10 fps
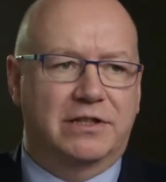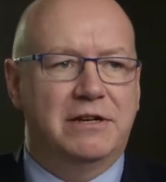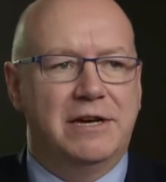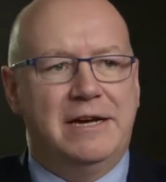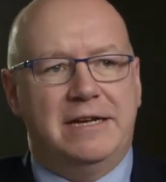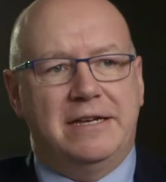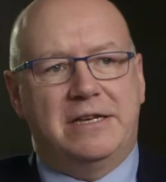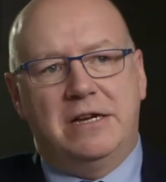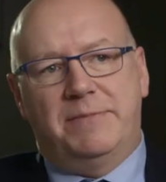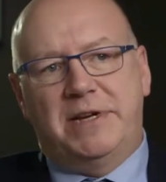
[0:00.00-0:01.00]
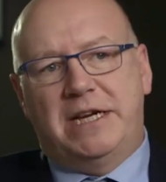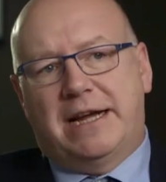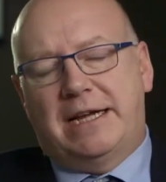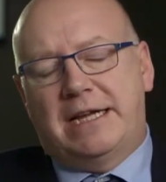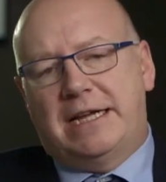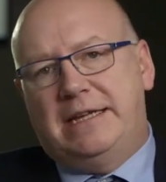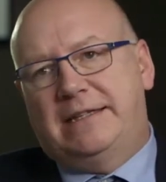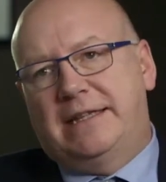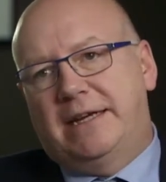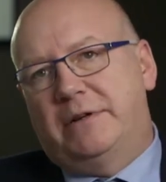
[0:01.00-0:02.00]
So, I mean,
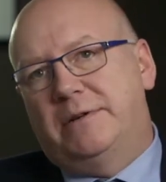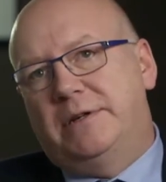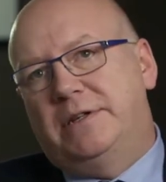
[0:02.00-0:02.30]
is there